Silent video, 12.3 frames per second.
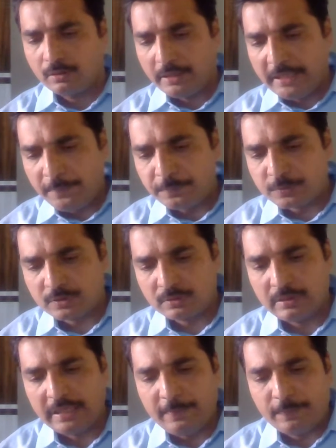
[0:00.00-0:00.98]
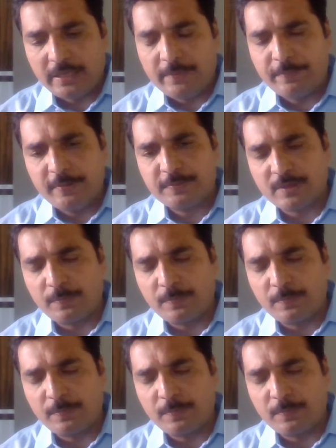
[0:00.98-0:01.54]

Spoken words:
if if